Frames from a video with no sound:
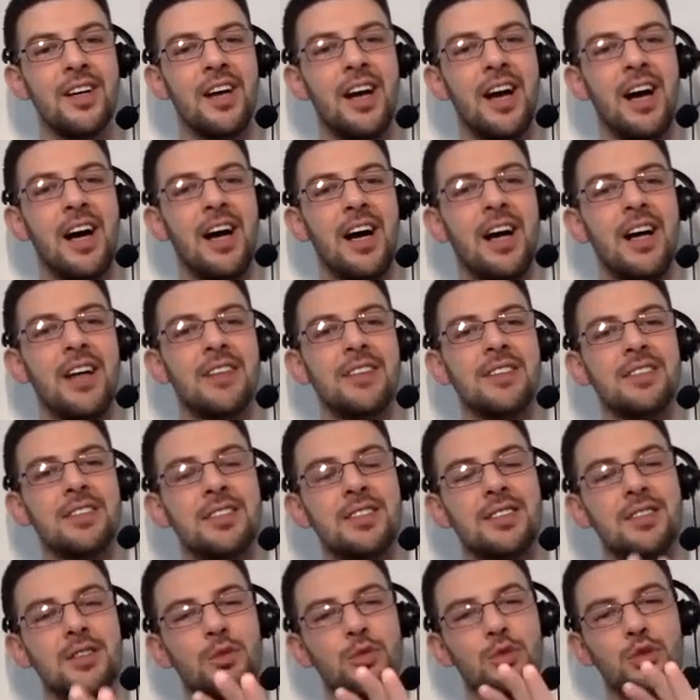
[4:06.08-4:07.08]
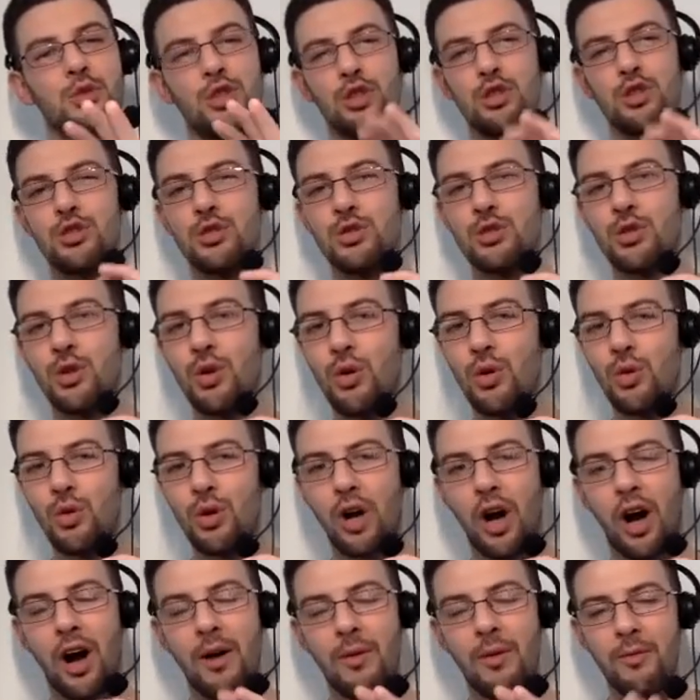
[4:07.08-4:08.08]
And there was just no
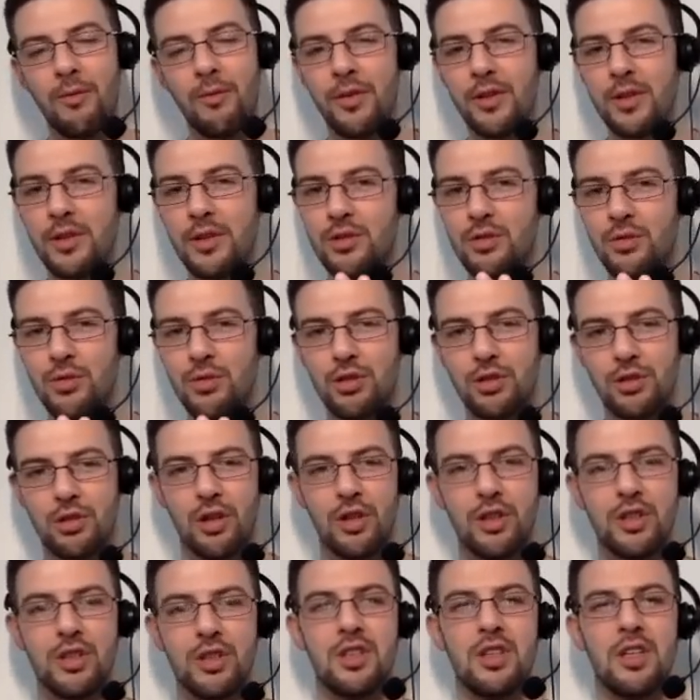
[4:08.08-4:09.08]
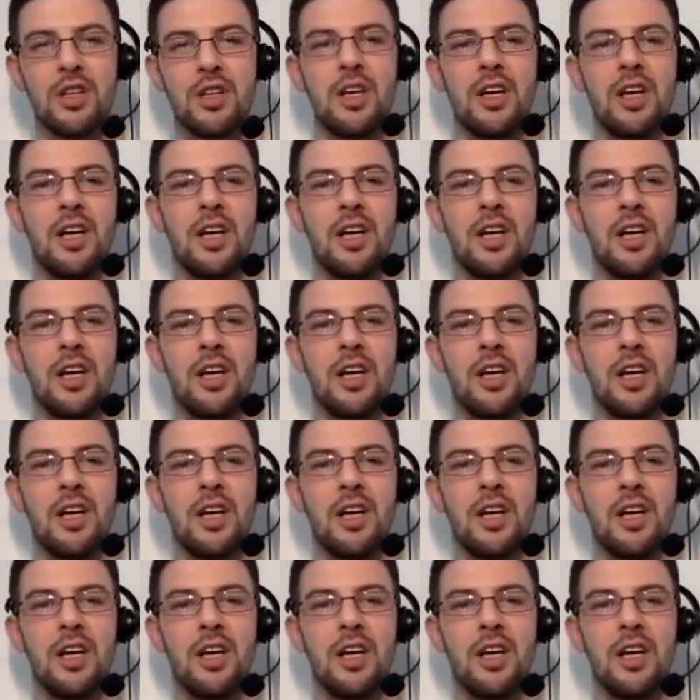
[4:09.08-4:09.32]
confidence, no trust,